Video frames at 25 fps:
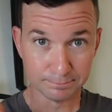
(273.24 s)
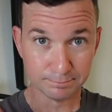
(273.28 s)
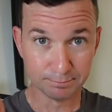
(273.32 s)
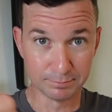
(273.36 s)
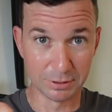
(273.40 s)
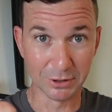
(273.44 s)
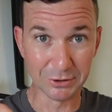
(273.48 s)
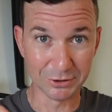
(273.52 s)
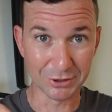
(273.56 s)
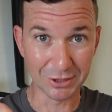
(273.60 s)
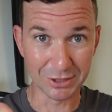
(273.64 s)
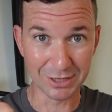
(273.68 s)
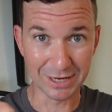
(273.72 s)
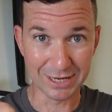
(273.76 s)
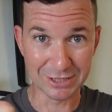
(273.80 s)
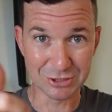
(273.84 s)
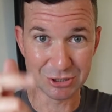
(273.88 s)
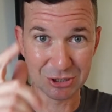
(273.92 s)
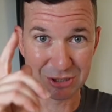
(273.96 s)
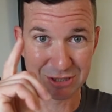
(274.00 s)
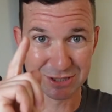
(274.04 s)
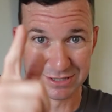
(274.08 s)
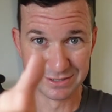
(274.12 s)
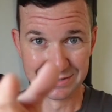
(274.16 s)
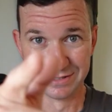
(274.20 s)
build on,
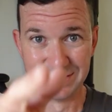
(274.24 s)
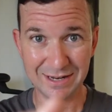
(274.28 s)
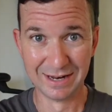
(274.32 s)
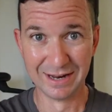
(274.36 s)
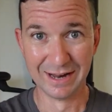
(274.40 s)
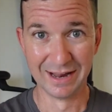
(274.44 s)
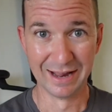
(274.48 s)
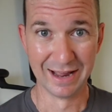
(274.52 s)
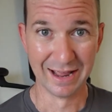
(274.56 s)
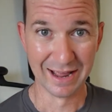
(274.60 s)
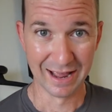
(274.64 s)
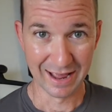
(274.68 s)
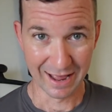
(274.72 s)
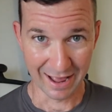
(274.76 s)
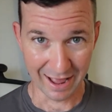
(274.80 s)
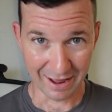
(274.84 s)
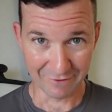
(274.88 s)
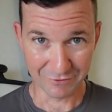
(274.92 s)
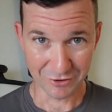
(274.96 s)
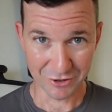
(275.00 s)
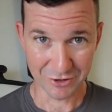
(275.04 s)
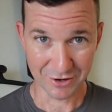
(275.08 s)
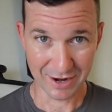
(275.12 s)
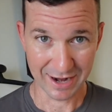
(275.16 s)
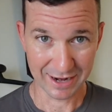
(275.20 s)
legends. Have
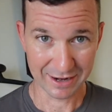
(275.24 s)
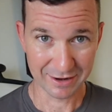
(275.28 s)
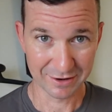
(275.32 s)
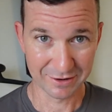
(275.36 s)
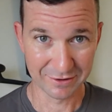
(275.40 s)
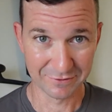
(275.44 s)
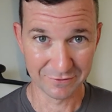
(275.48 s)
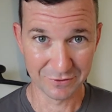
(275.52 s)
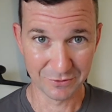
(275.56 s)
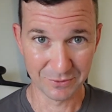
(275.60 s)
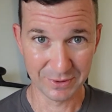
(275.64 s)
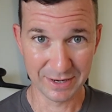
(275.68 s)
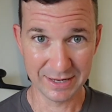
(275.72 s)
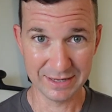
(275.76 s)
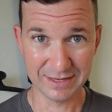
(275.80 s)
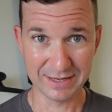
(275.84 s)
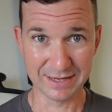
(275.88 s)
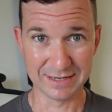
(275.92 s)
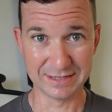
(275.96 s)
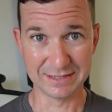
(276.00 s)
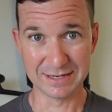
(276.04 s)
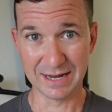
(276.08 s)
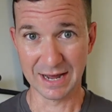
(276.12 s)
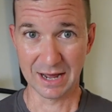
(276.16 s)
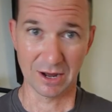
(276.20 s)
a cracker of a week,
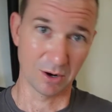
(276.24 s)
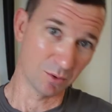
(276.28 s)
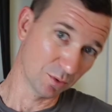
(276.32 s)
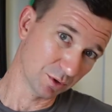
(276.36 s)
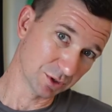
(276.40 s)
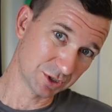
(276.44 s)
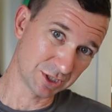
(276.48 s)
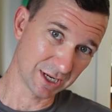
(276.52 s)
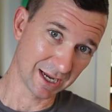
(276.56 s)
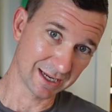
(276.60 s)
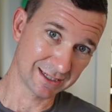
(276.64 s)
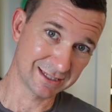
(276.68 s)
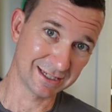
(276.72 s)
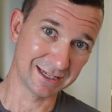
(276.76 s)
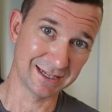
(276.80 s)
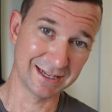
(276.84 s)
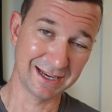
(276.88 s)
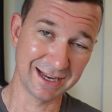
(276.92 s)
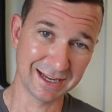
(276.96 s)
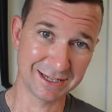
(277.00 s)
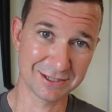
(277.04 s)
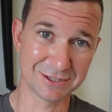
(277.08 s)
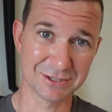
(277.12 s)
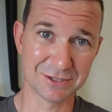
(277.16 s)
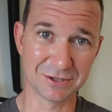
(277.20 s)
and we'll chat to you
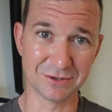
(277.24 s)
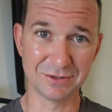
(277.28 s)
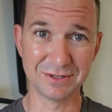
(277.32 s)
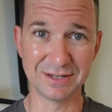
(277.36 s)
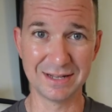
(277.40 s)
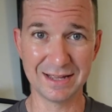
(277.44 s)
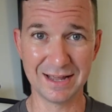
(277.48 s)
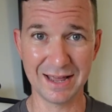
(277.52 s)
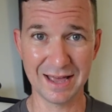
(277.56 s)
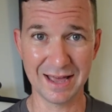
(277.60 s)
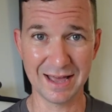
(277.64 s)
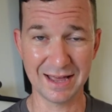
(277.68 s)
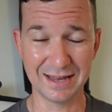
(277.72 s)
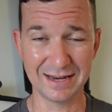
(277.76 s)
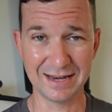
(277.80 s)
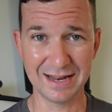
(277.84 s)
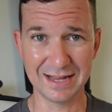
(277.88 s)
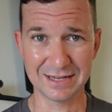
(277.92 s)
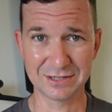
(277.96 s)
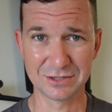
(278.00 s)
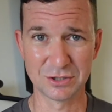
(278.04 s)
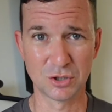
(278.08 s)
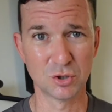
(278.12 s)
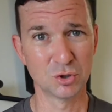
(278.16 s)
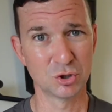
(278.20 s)
next on the
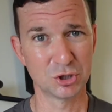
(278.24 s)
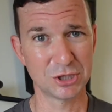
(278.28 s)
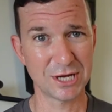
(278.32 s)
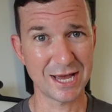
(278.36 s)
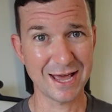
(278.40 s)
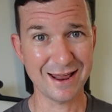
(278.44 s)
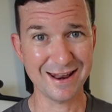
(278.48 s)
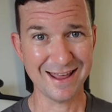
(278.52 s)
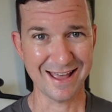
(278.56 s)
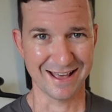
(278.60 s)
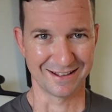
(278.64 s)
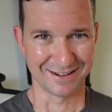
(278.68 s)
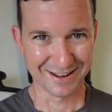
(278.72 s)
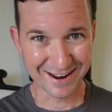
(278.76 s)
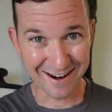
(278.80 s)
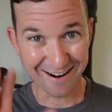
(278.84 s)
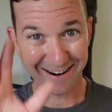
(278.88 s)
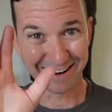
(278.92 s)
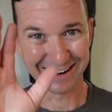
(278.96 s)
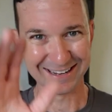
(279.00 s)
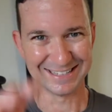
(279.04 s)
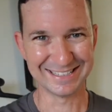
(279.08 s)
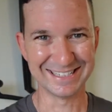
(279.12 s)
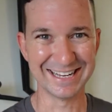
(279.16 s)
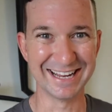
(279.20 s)
next tool shout out. All right,
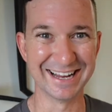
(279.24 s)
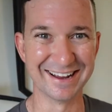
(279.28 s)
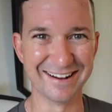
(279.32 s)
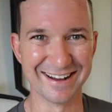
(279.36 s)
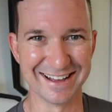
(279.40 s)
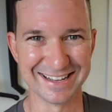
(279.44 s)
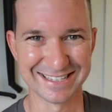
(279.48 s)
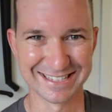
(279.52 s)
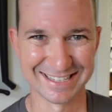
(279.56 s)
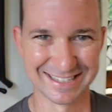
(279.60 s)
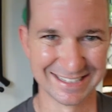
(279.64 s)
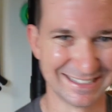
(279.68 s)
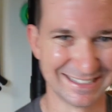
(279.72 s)
see you guys.